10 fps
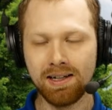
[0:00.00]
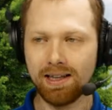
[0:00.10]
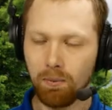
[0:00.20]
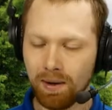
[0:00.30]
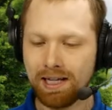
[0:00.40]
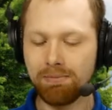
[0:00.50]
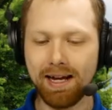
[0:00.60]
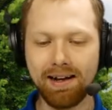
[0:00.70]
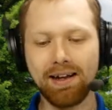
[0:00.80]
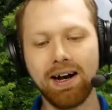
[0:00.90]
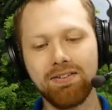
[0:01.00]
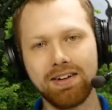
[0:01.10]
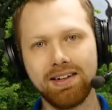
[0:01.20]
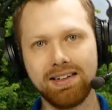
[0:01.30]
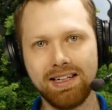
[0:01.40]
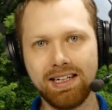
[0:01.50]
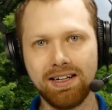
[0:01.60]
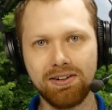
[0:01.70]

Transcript: That when he made a covenant, he